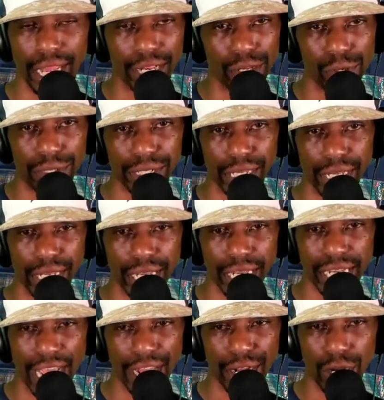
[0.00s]
and you seen he
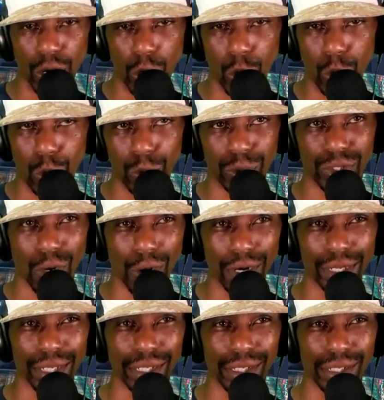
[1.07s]
got no
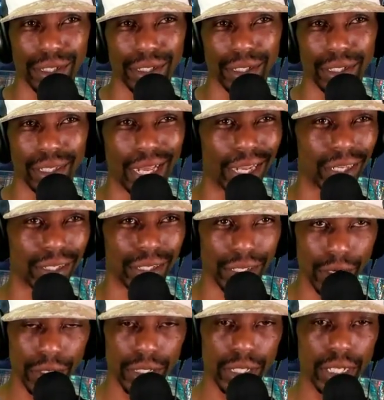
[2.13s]
targets. Like,
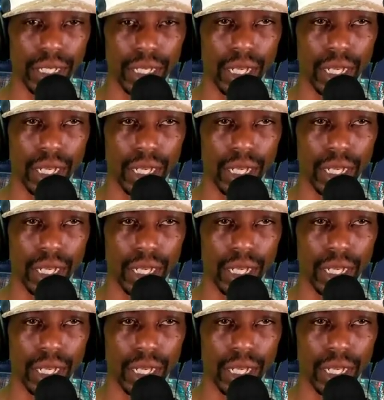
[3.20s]
seriously?